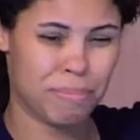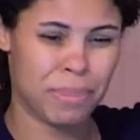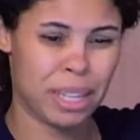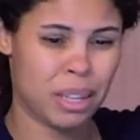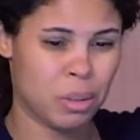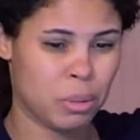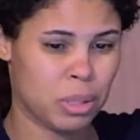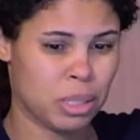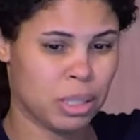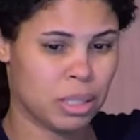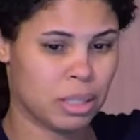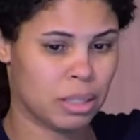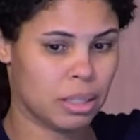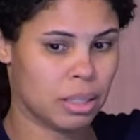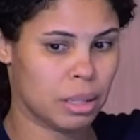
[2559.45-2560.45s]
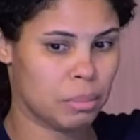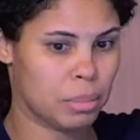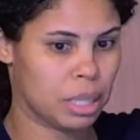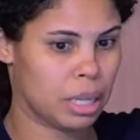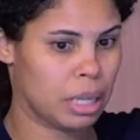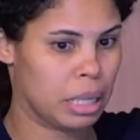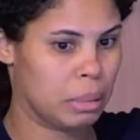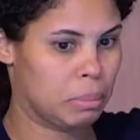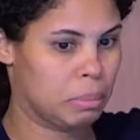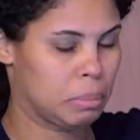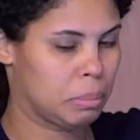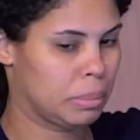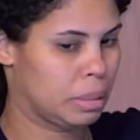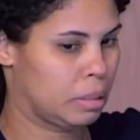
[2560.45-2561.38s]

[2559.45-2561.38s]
It was sometime